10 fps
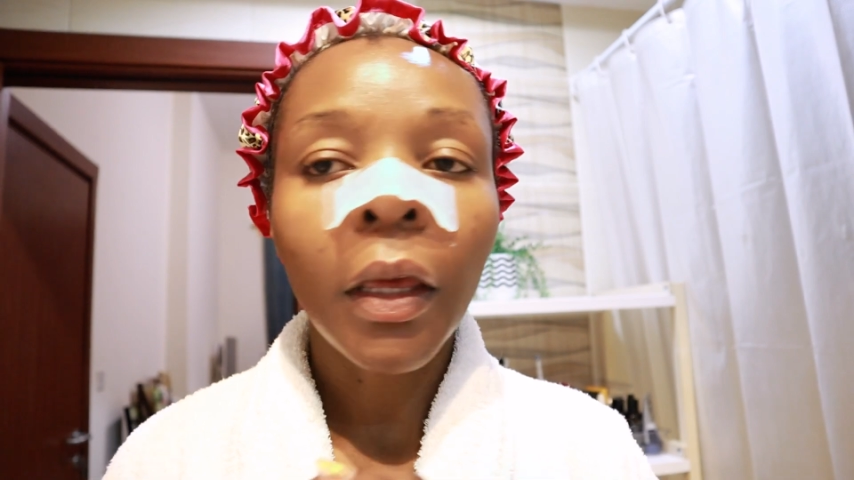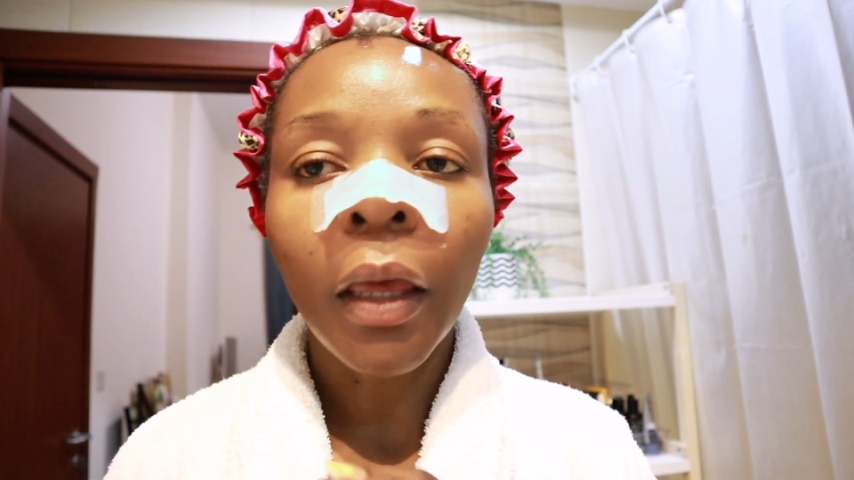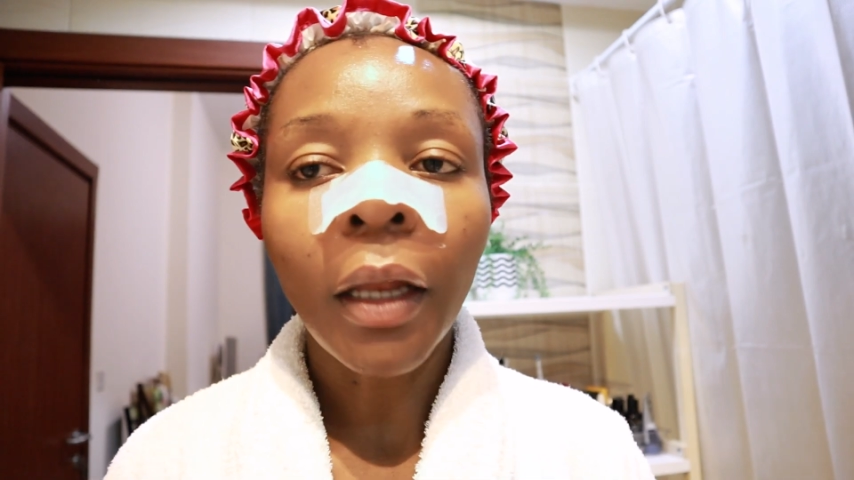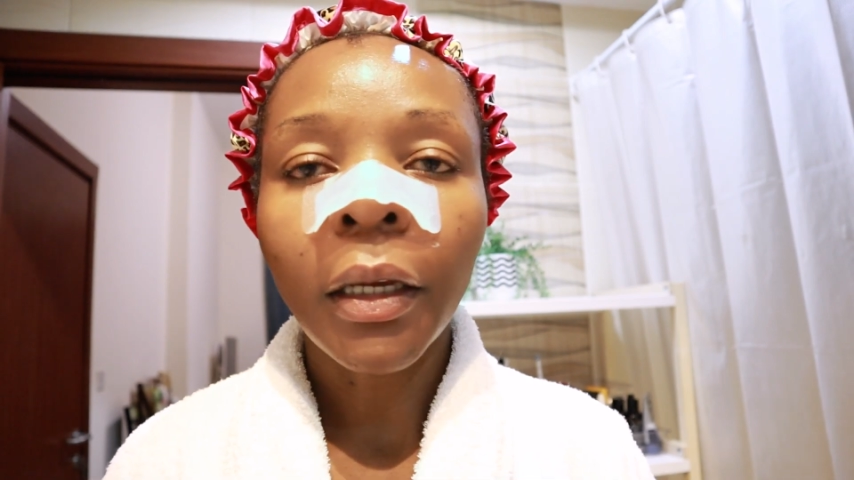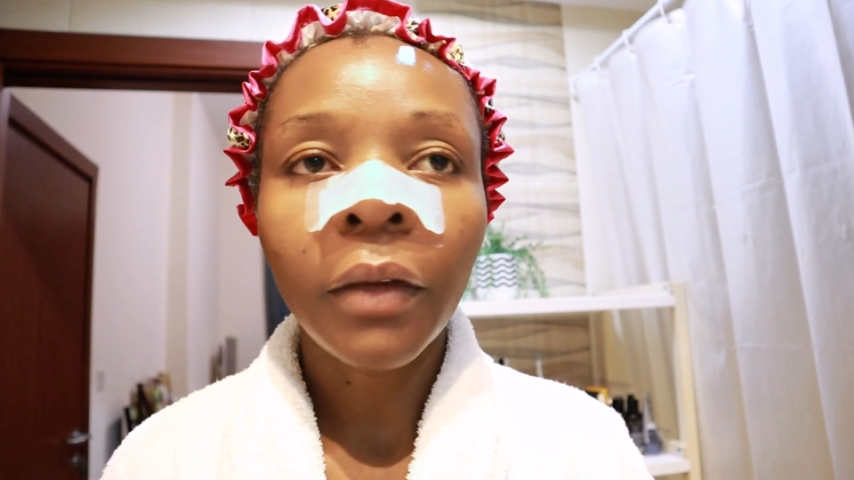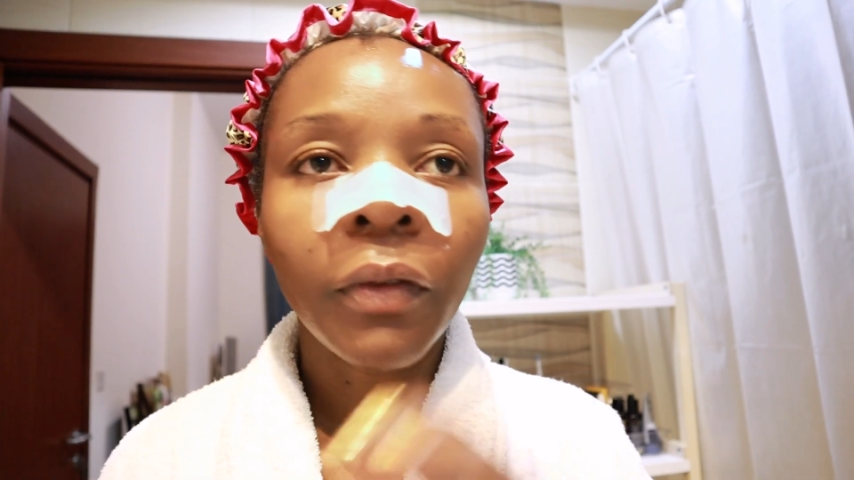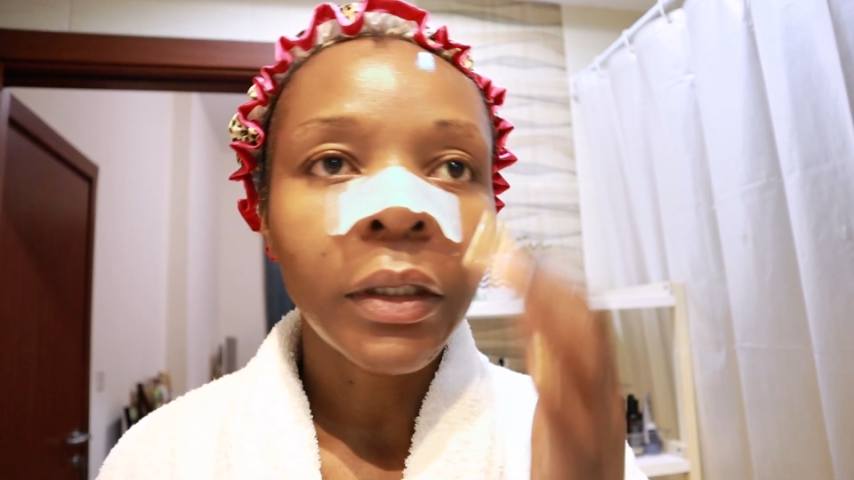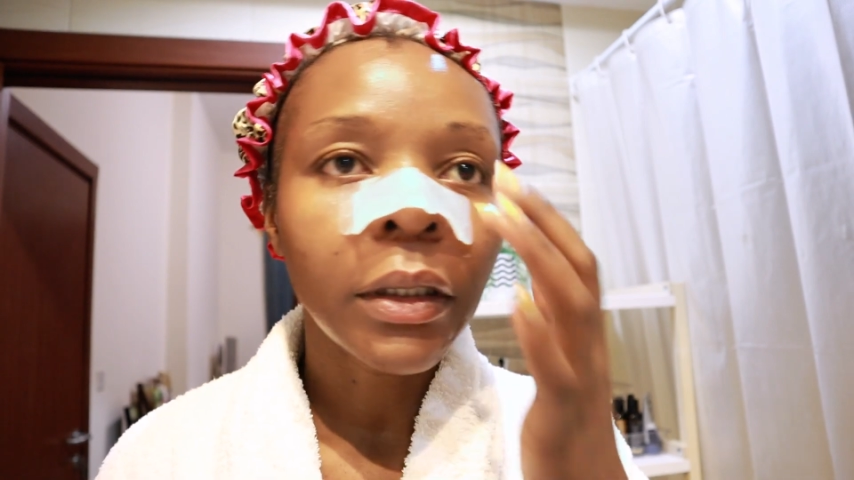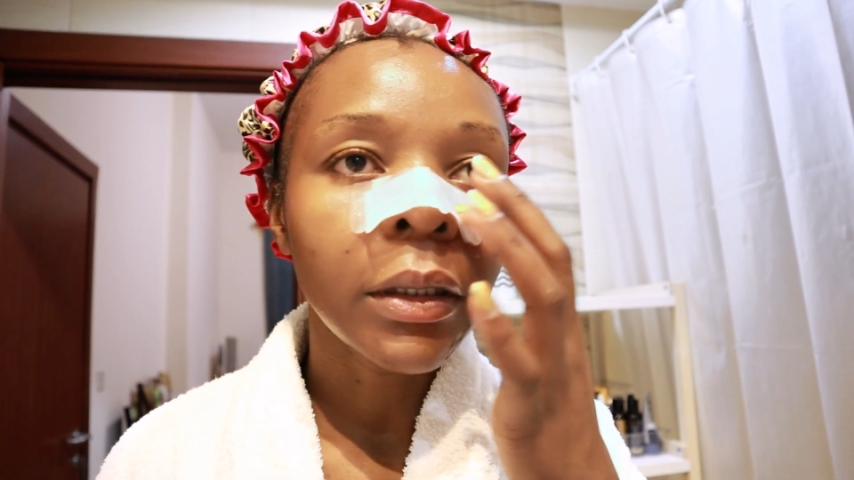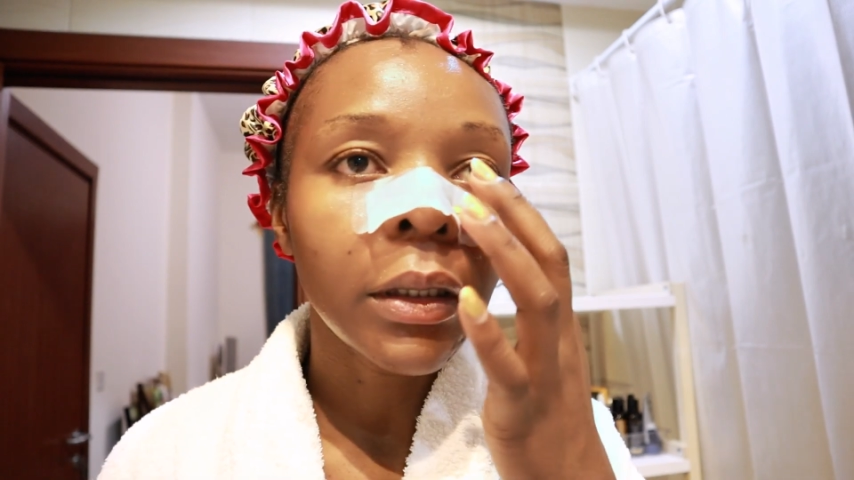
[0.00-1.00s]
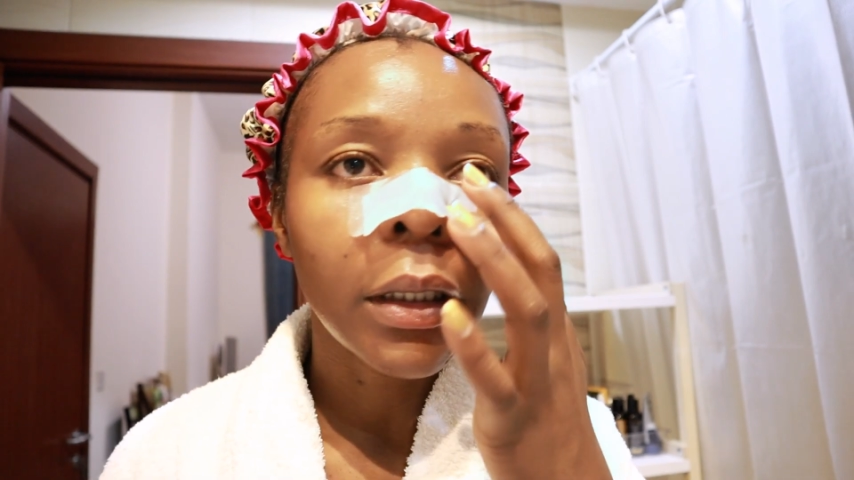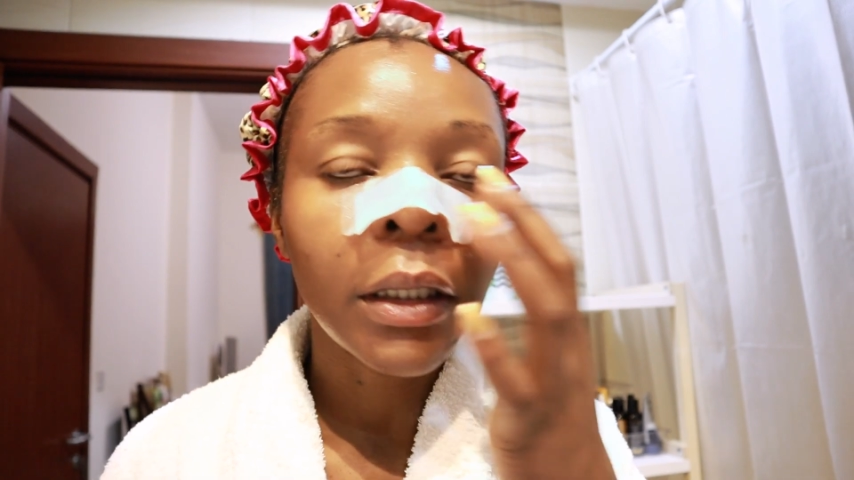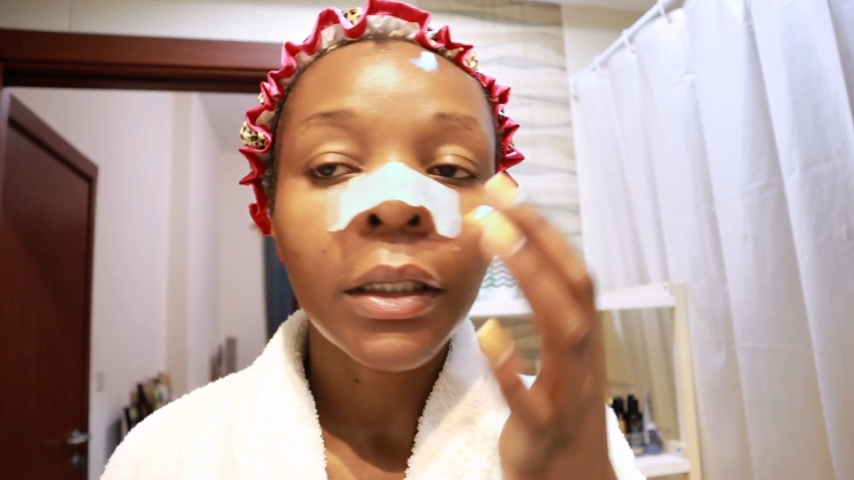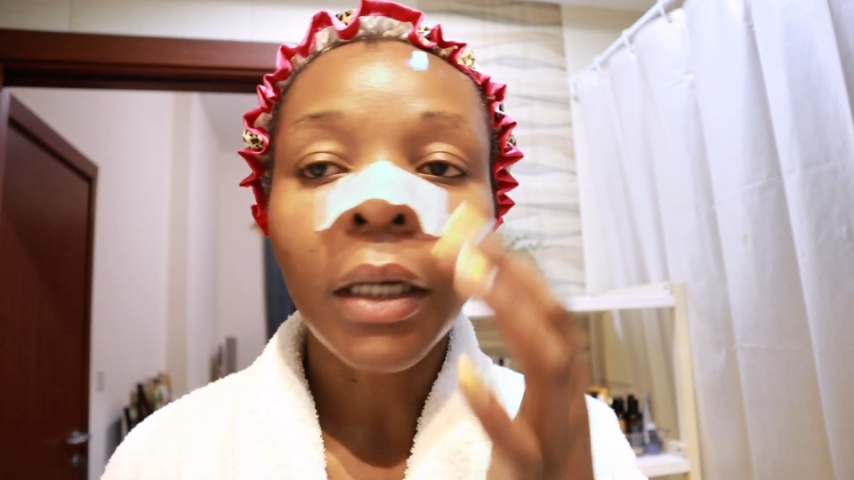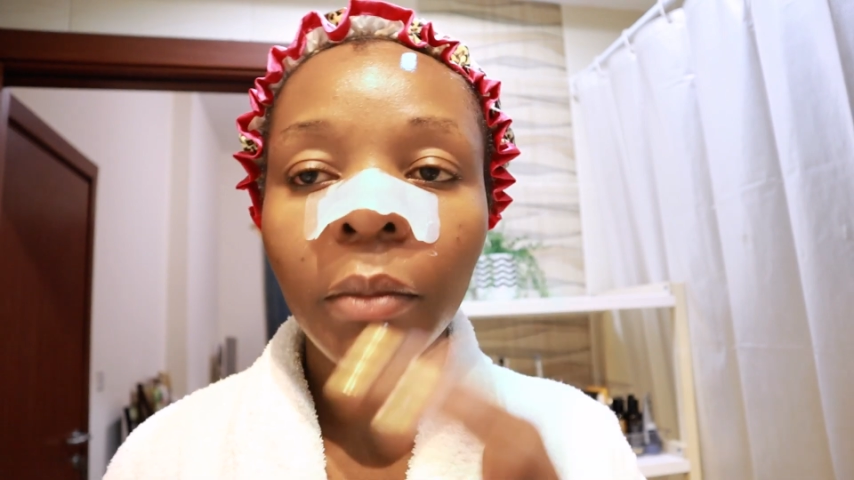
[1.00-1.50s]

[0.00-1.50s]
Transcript: And if I just see it,